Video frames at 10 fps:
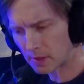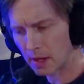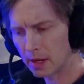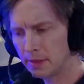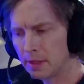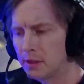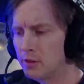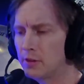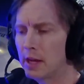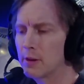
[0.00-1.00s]
then I
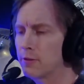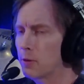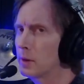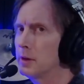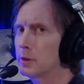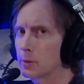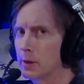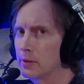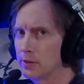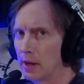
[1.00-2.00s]
just take 400
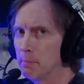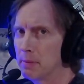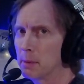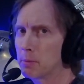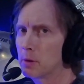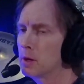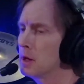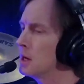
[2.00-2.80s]
grit sandpaper